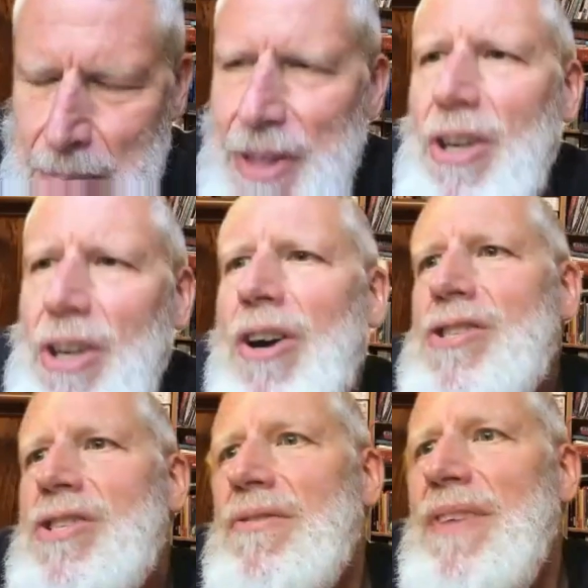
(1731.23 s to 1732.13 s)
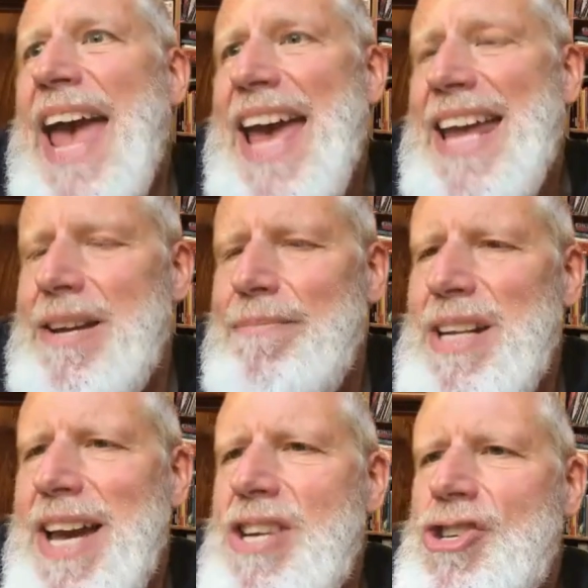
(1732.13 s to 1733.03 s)
But the cost of
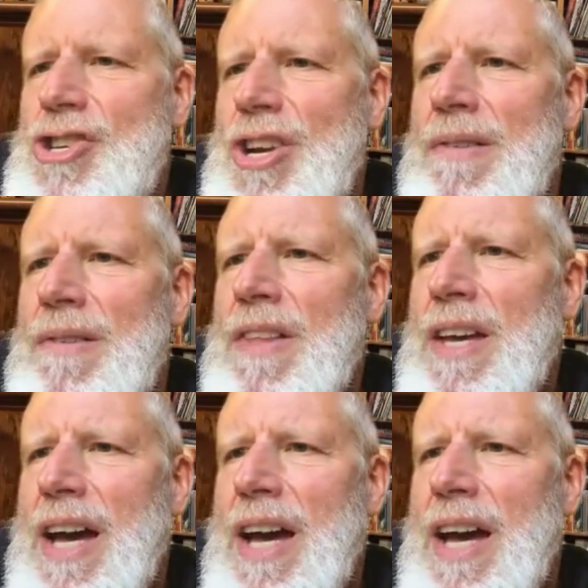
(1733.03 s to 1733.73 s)
adaptation